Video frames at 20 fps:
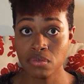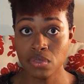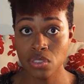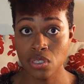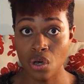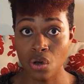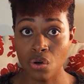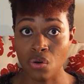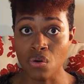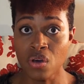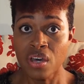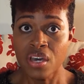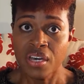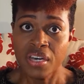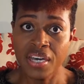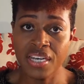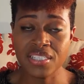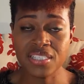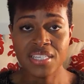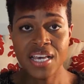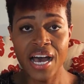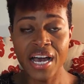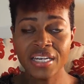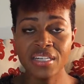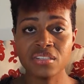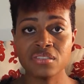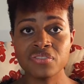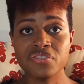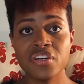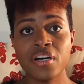So it's kind
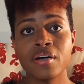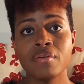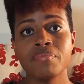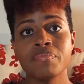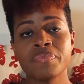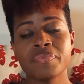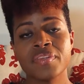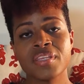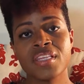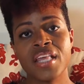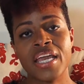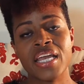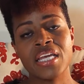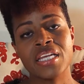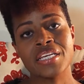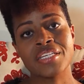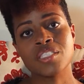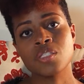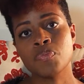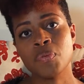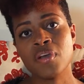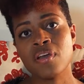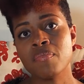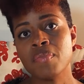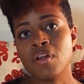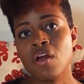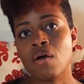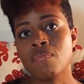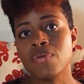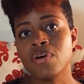of like an
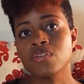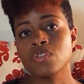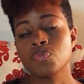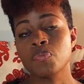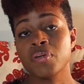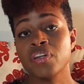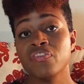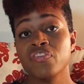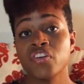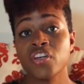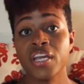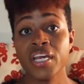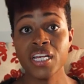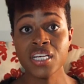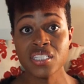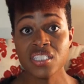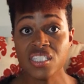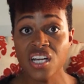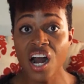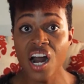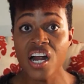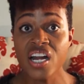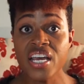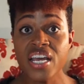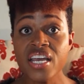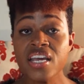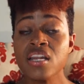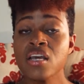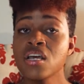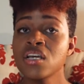experiment almost. But if you're getting
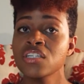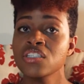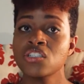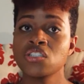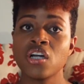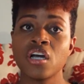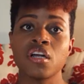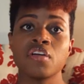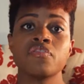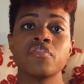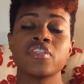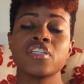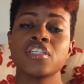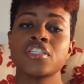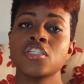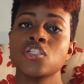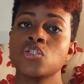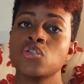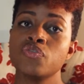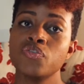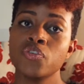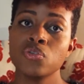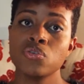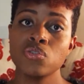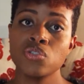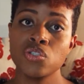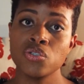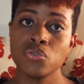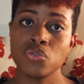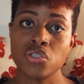started, start off with a centrifugal
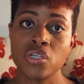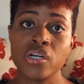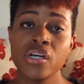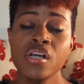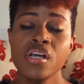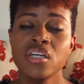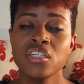juicer.